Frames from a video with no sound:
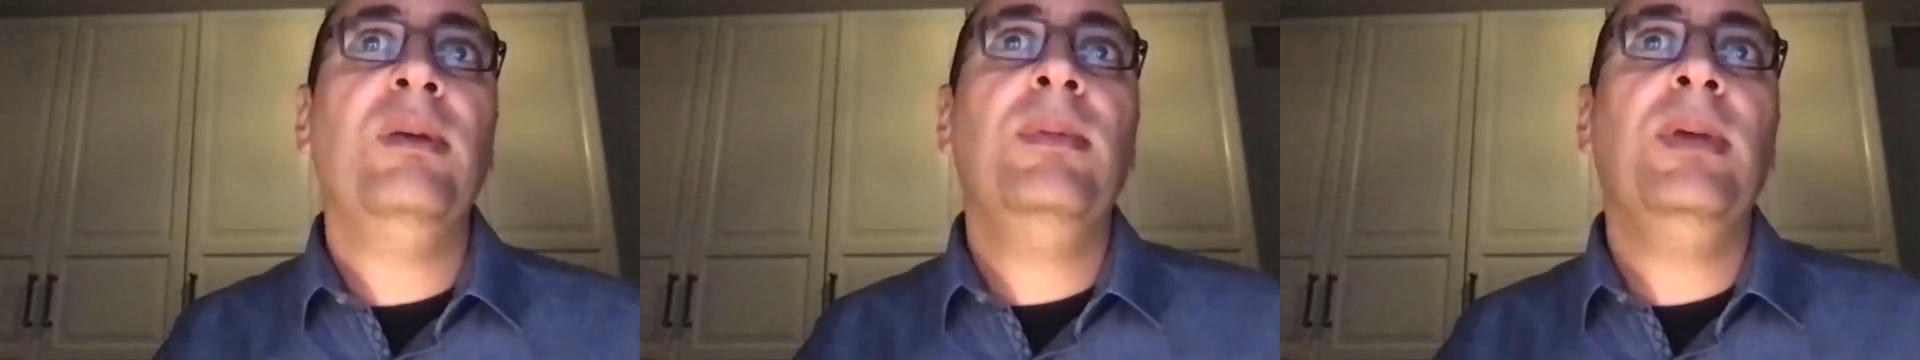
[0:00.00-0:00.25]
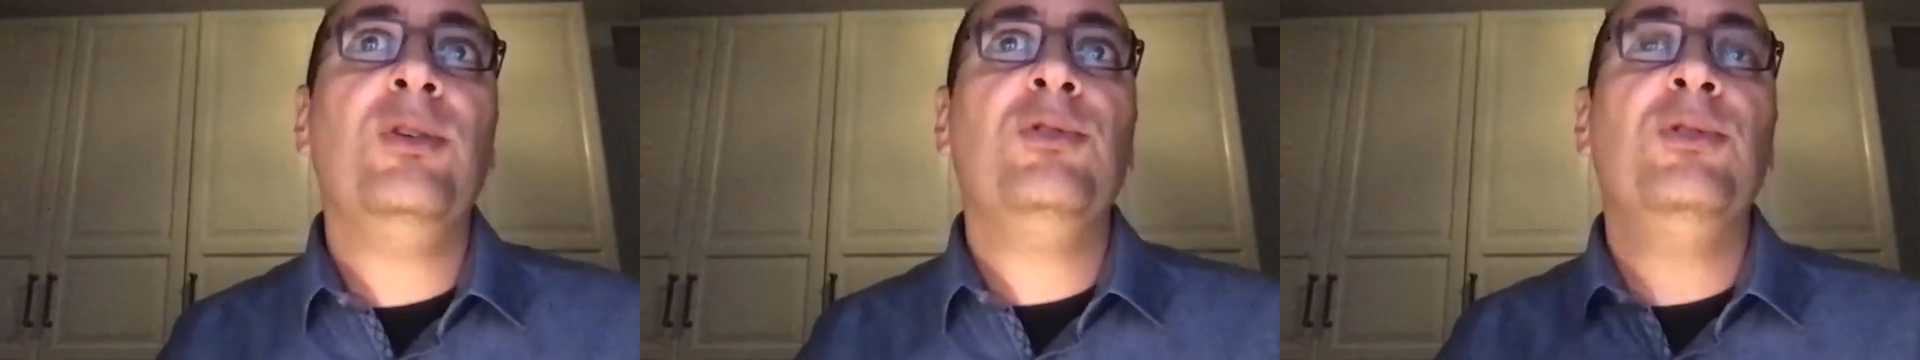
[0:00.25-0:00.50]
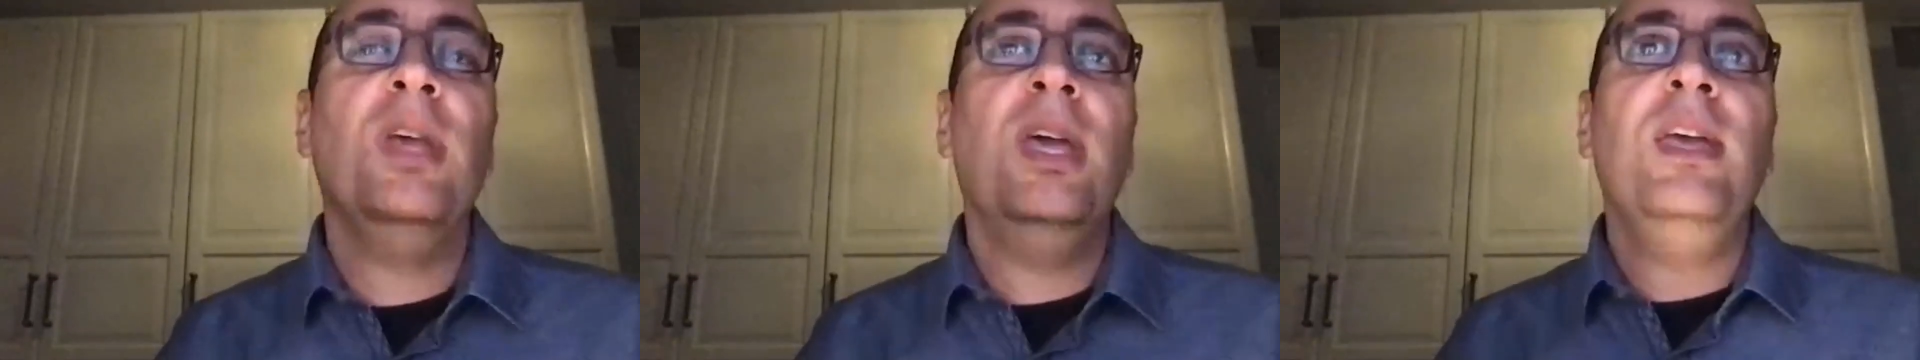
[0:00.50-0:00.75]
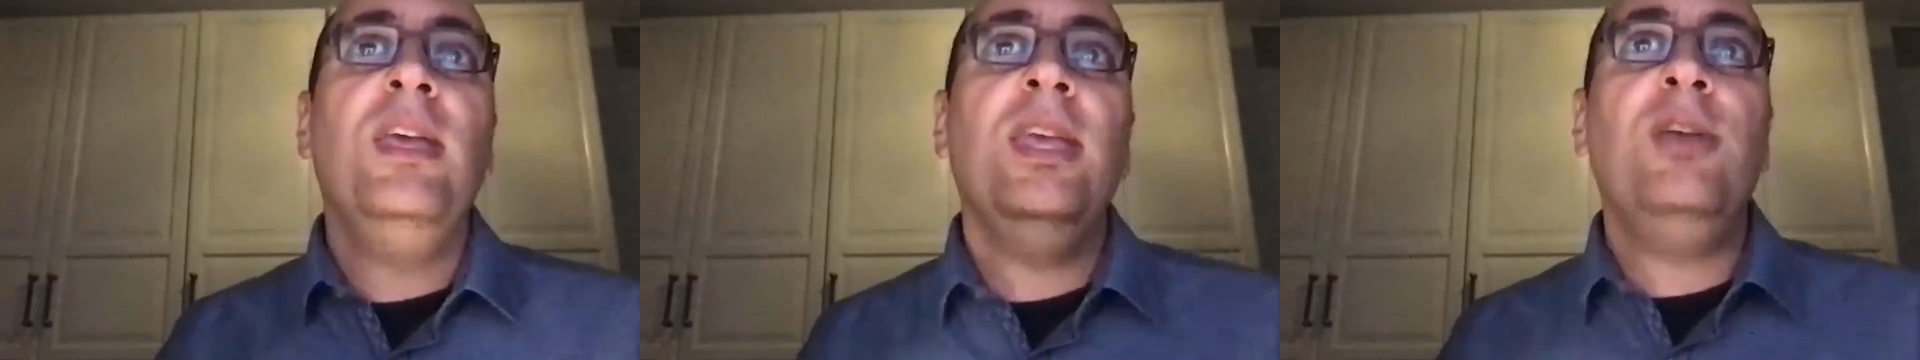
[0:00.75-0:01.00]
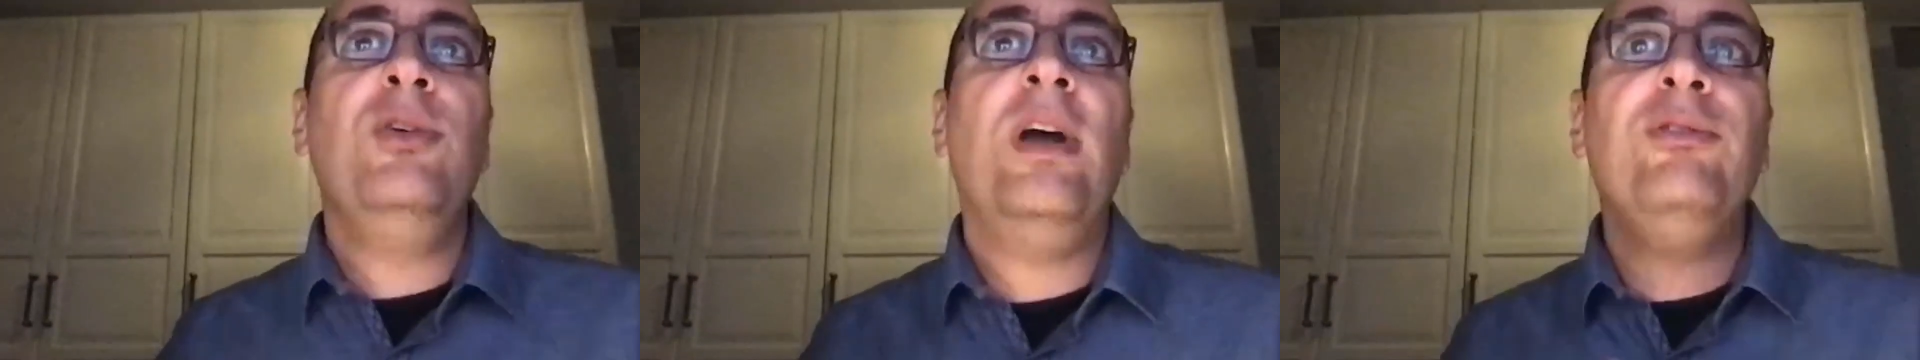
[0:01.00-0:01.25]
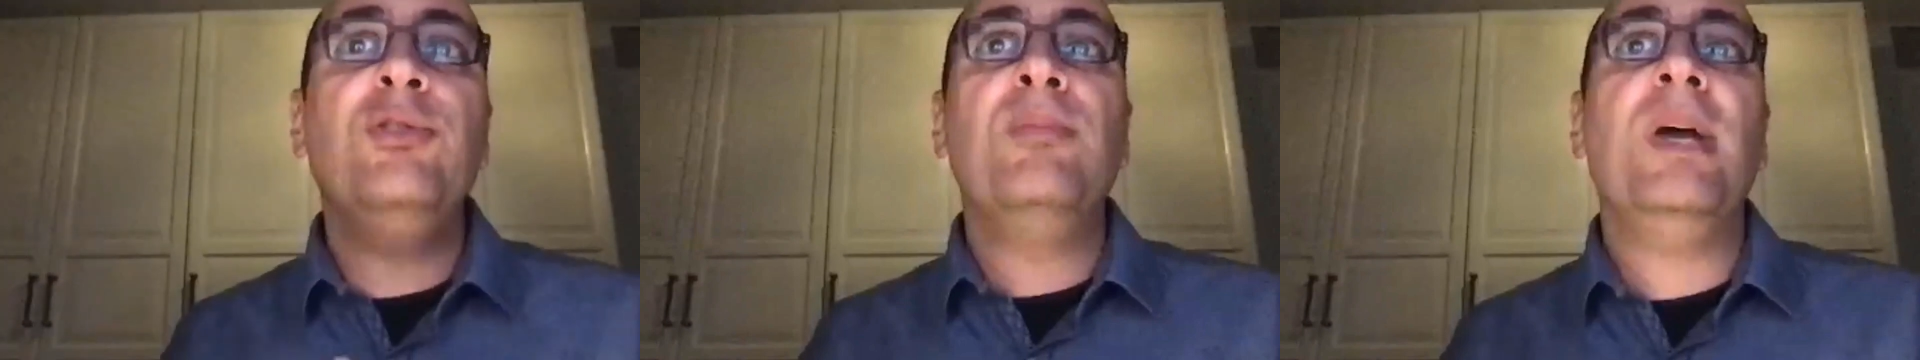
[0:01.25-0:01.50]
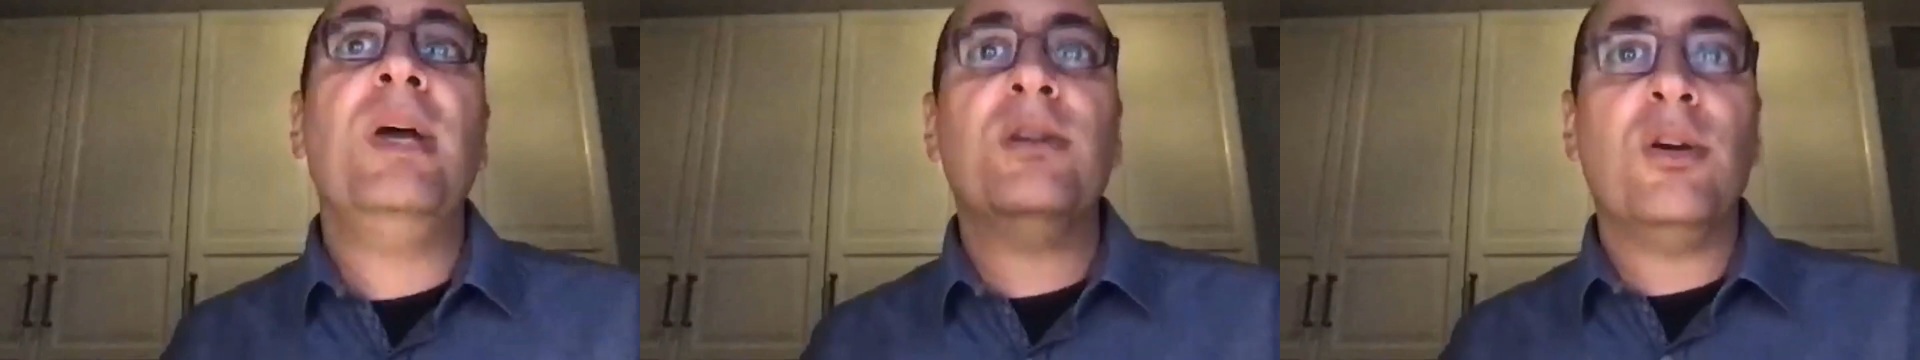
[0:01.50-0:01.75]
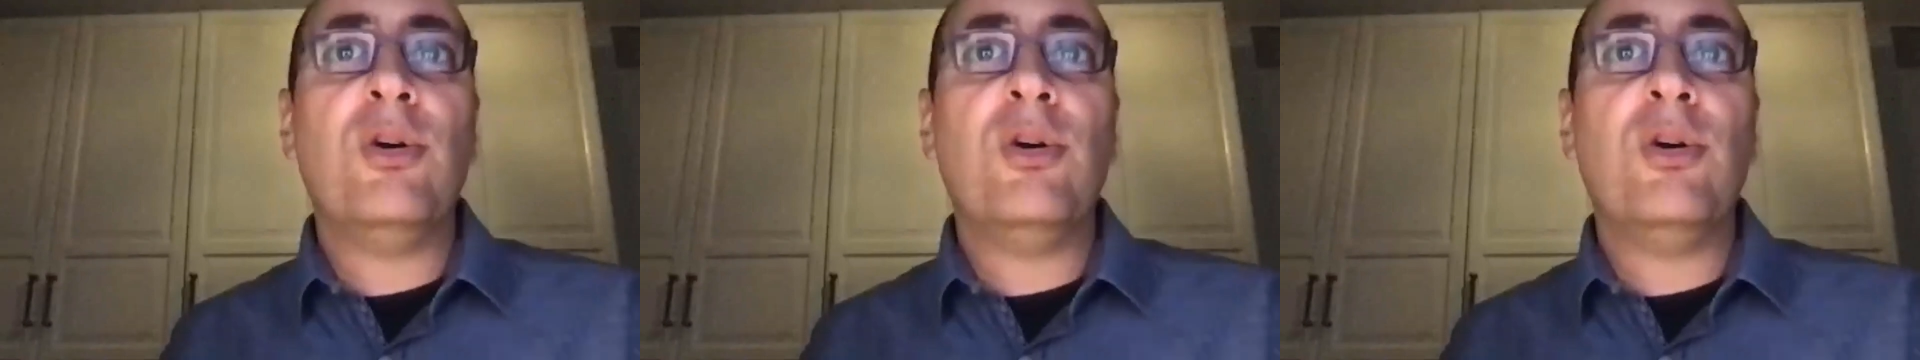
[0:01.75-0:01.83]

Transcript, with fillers: because yeah, you have to measure